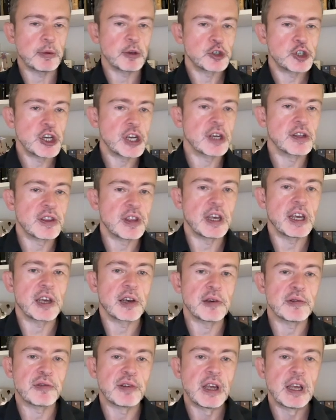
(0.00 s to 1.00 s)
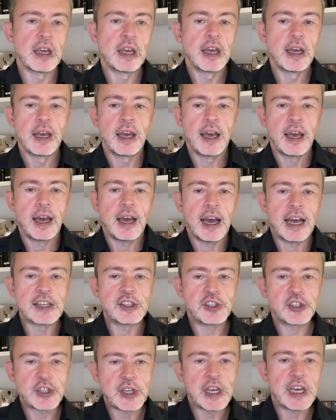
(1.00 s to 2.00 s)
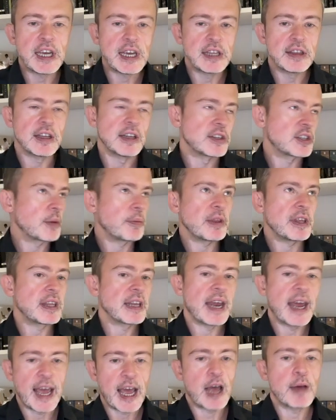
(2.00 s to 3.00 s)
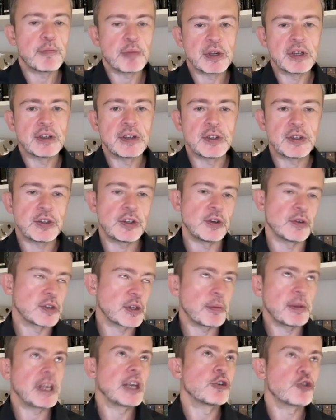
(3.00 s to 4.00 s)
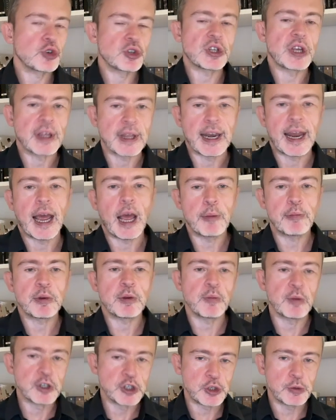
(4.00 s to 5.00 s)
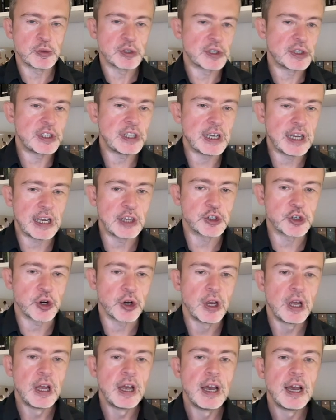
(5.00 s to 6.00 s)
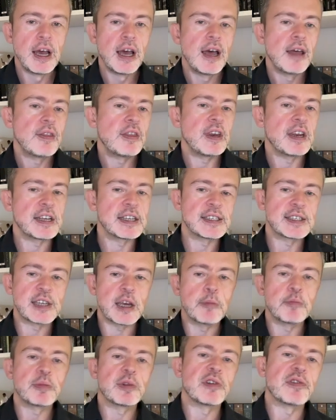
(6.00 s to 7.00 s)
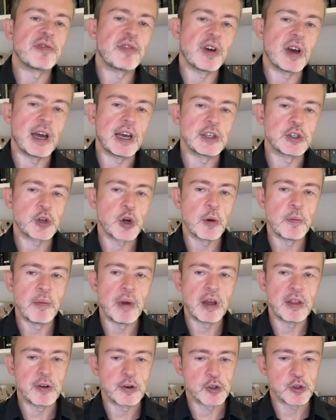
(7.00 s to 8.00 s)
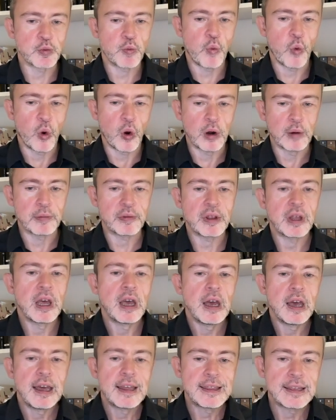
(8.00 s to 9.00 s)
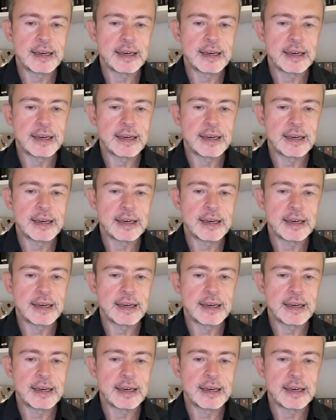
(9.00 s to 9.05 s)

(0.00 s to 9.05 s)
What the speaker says: she could think of a scene something that happened, something interesting that happened when she was a teenager that exemplifies her mother's warmth, that